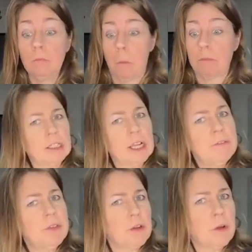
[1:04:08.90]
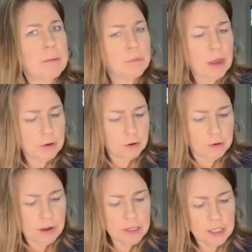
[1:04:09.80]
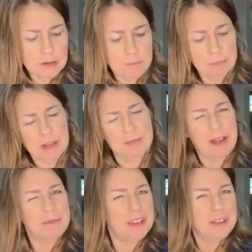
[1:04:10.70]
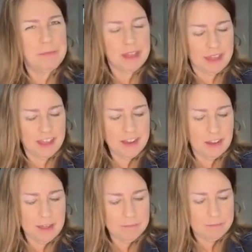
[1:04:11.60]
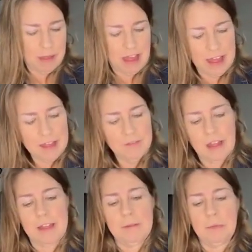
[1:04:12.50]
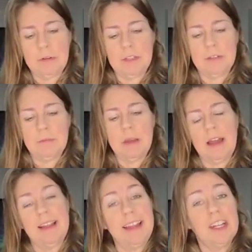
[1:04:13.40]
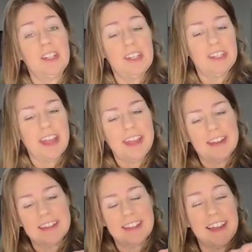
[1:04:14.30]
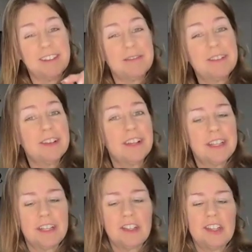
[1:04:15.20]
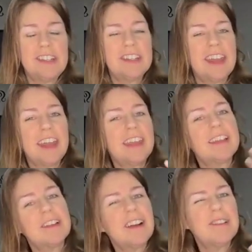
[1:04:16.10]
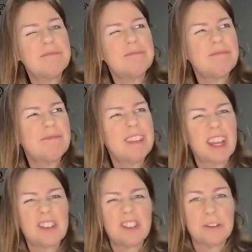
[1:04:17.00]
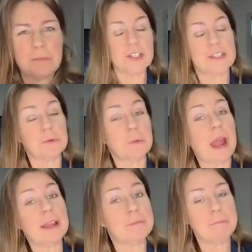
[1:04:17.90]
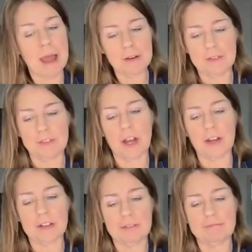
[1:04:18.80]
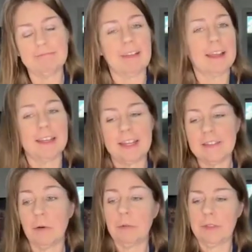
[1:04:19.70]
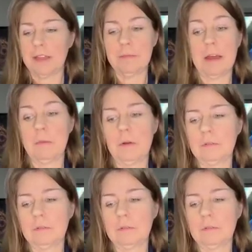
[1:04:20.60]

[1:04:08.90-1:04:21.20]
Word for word: Mm, I love the graham cracker crust. I'm not really a big key lime pie kind of person, but I like cheesecake and it's got a real good cheesecake um, texture. It's just the right amount of tart. Mm, I could eat the whole thing, but